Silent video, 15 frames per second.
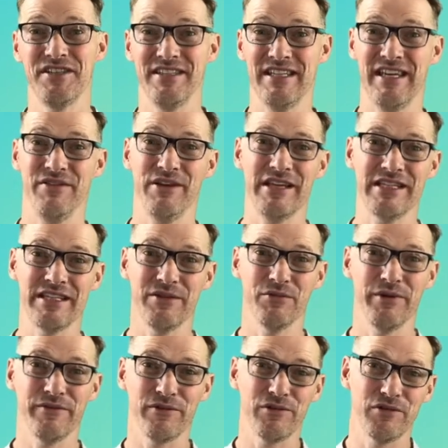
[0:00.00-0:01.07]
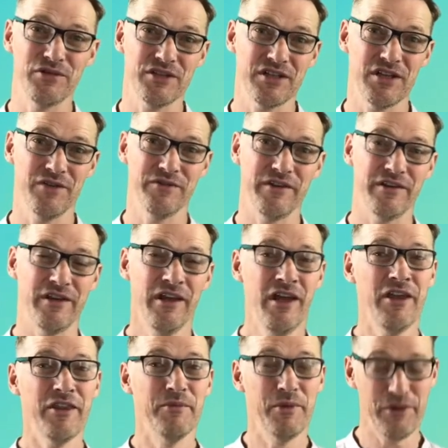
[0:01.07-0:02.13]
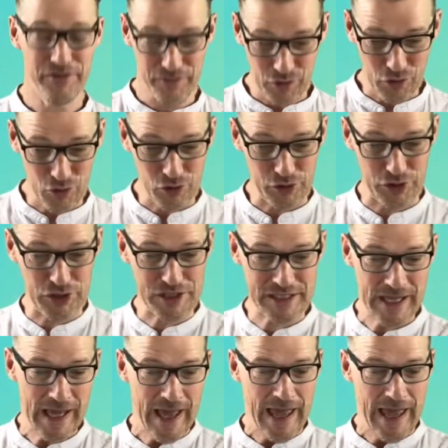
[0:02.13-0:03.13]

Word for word: series that we've launched over the month of August,